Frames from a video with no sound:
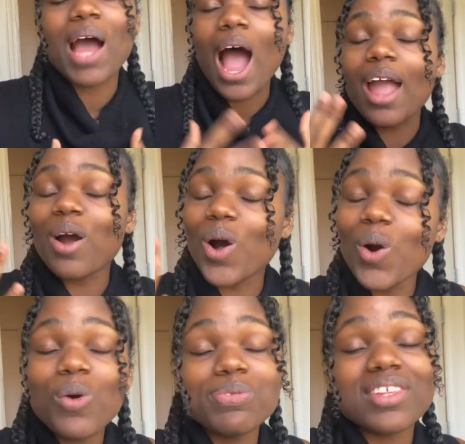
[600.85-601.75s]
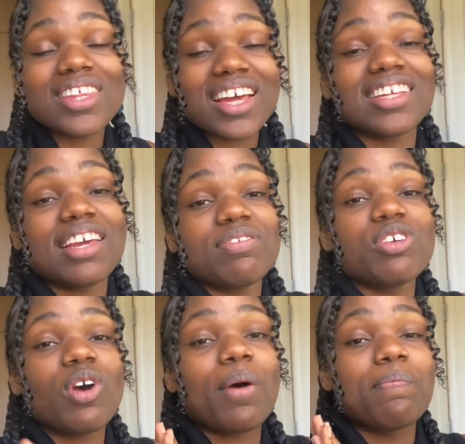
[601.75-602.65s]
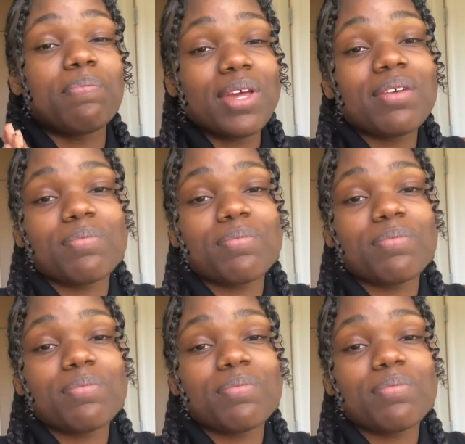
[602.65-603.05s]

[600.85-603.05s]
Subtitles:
I hope that gave you a bit